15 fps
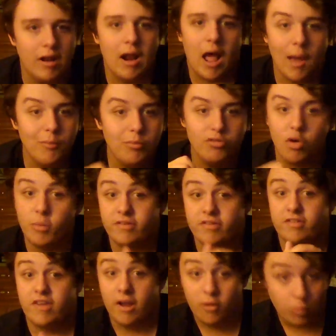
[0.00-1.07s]
I was always
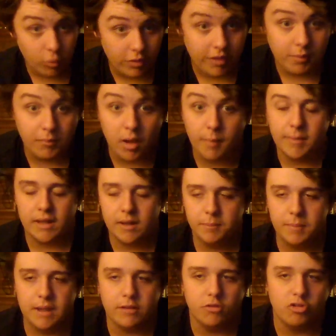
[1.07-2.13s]
scared with him coming in and
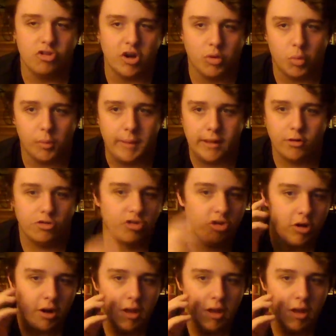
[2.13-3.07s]
being the general manager.